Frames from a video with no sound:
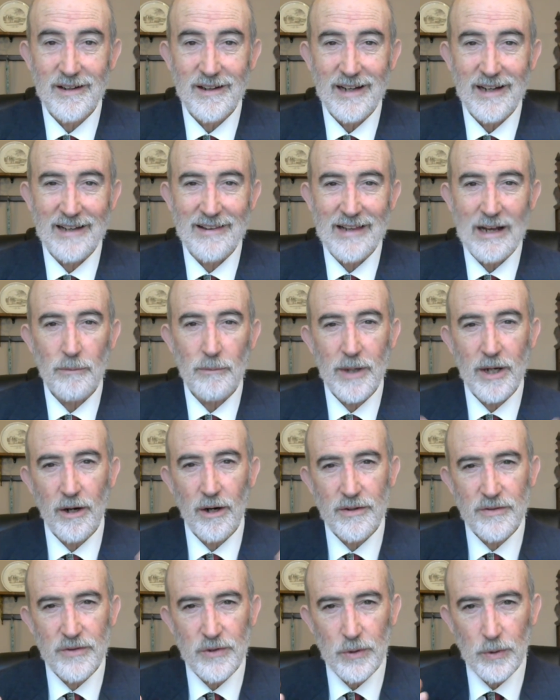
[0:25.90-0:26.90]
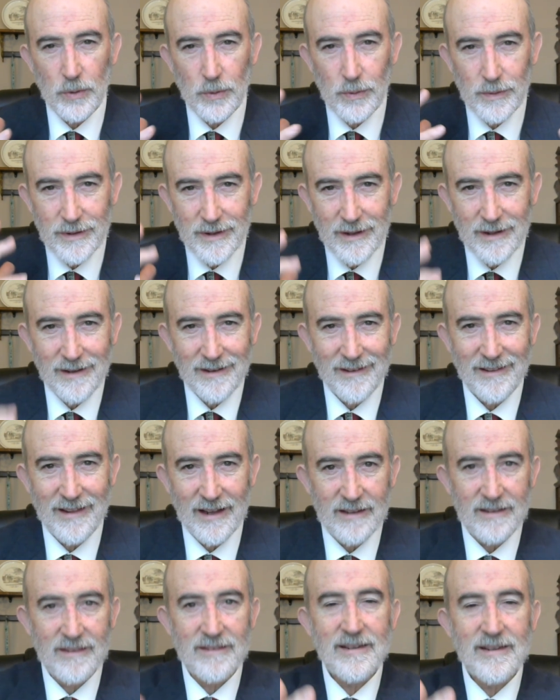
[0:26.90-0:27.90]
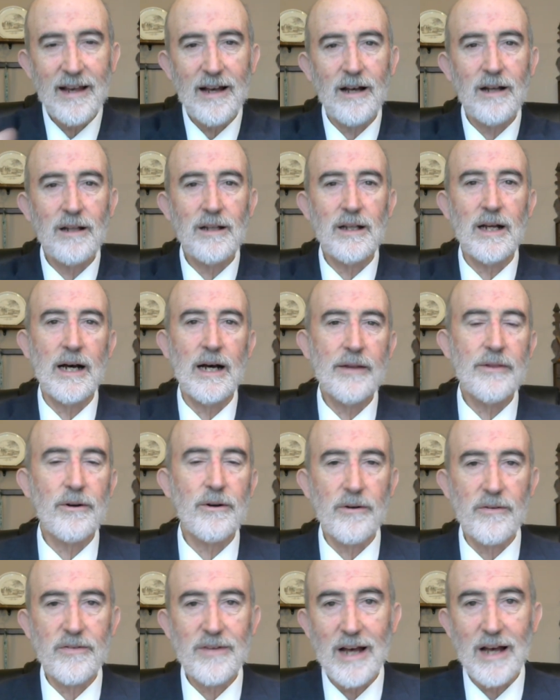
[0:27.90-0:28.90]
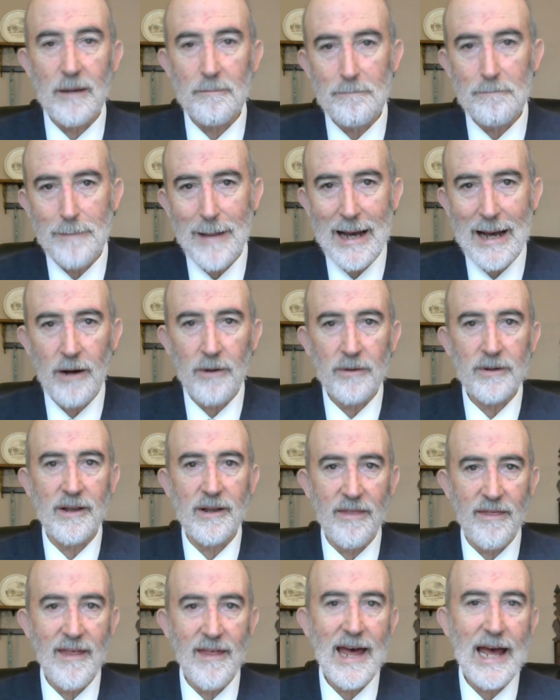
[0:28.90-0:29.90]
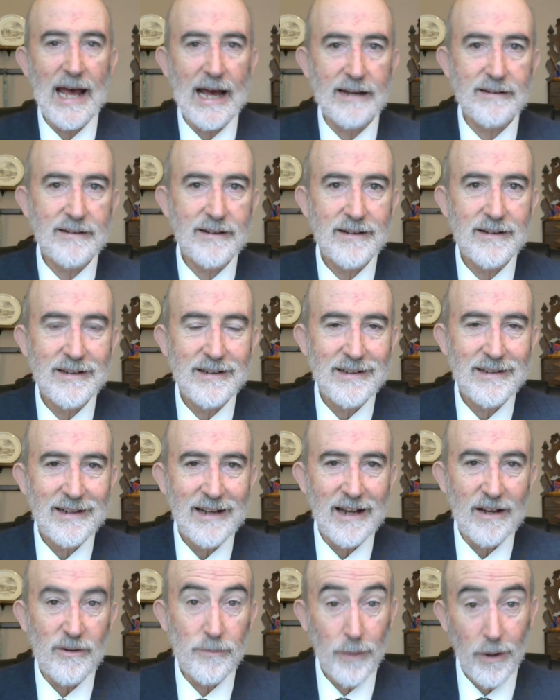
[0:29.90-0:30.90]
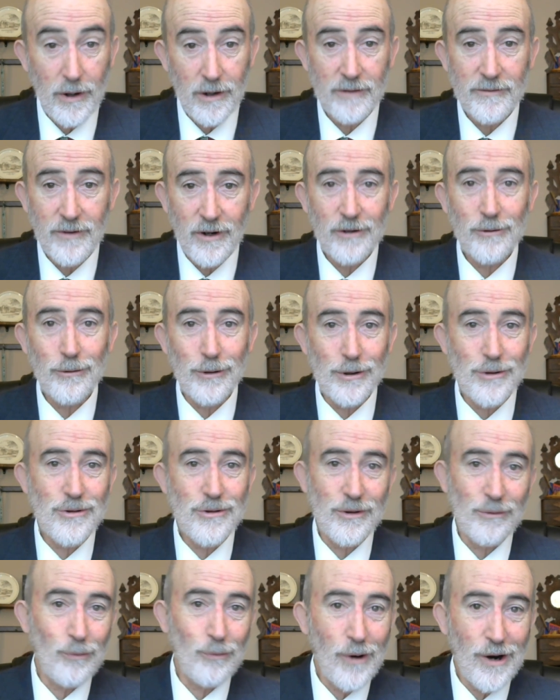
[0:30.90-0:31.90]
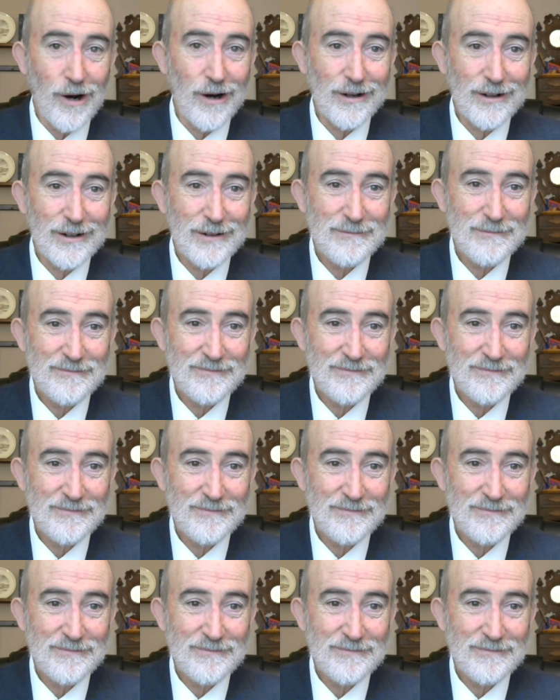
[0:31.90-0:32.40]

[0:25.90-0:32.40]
and that we are to then tell others about that as part of our Christian walk.